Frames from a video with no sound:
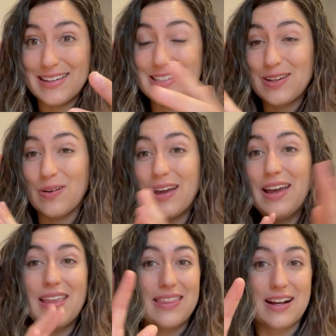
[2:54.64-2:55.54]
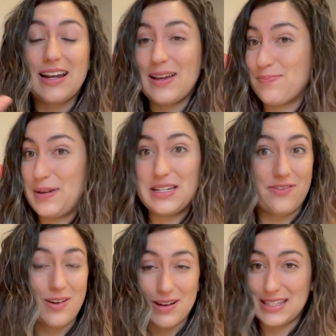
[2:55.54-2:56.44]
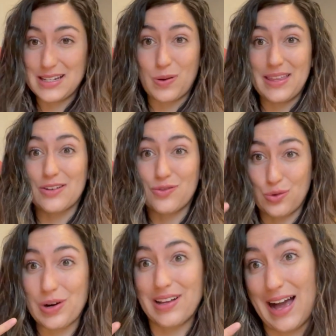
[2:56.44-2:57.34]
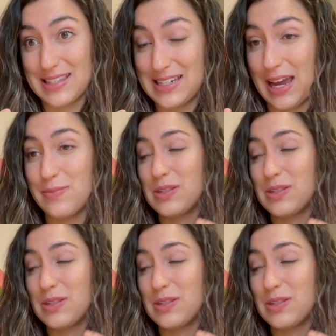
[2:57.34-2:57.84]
So they're gonna be different ones. That's why there's four class types.